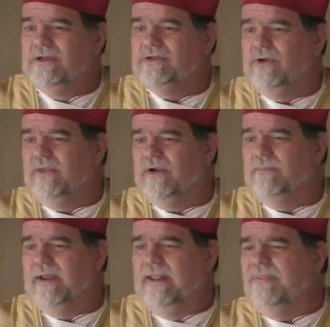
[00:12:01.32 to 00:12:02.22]
So there
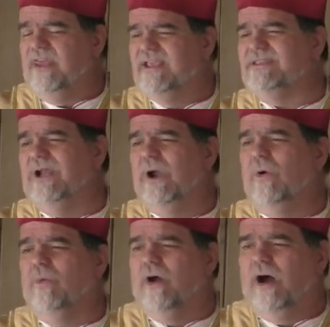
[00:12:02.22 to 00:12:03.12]
are many things that can
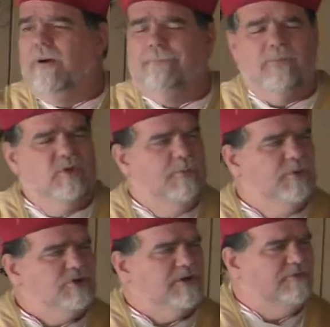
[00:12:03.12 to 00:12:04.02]
go wrong when you
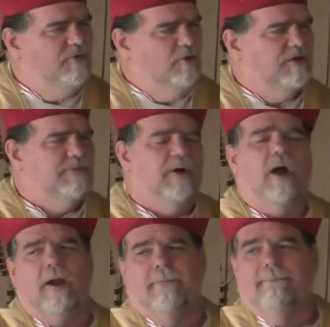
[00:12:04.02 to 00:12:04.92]
put your food in the
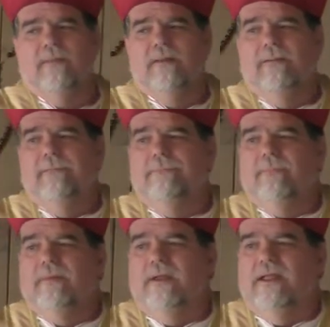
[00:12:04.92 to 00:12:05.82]
barn.
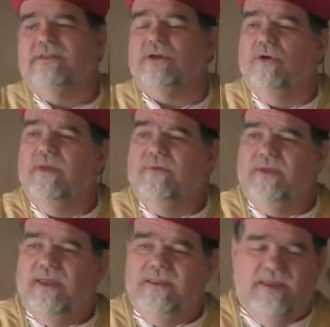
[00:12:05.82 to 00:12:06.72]
And so that
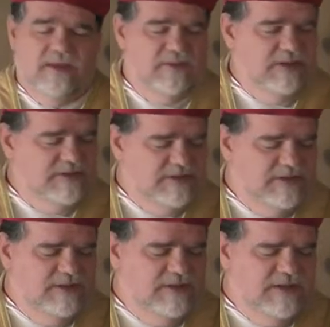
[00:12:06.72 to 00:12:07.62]

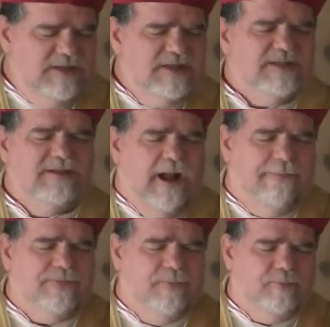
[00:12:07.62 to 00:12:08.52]
this is
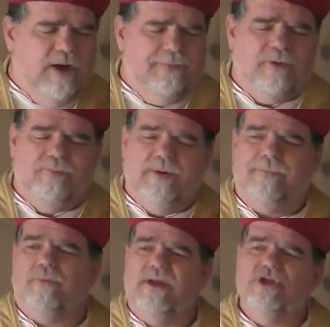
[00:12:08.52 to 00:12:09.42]
not the proper
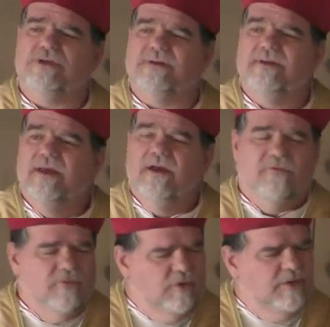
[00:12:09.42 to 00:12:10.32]
preparation
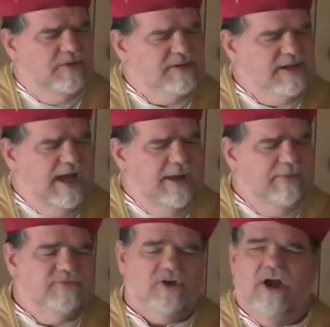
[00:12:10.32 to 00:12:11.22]
for the time
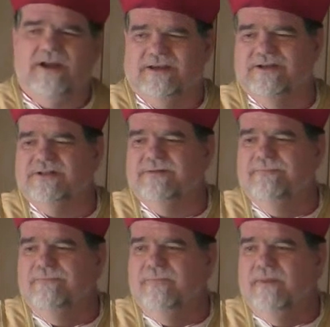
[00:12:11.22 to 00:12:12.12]
of darkness.
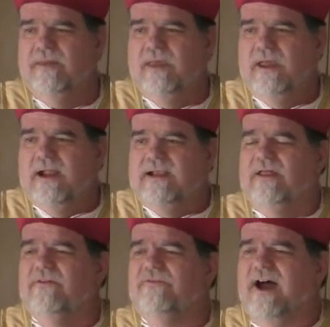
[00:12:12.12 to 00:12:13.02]
Now
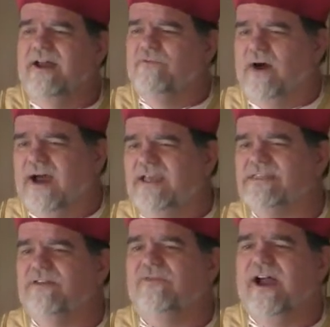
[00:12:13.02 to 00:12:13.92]
the five wise
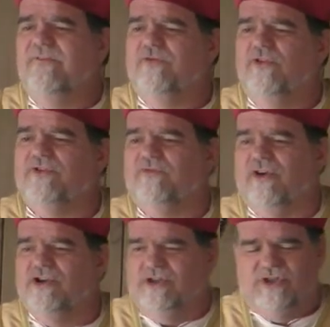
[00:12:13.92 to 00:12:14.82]
and the five foolish
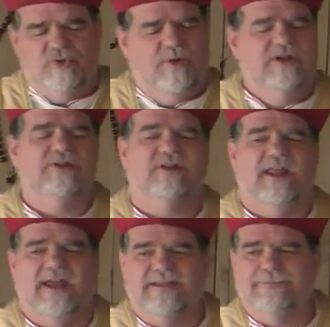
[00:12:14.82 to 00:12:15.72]
virgins went into the
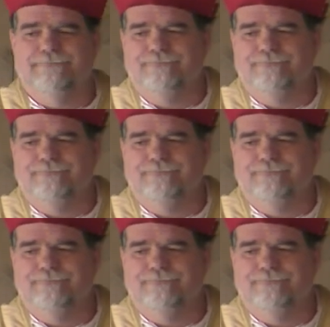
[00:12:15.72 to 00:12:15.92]
night.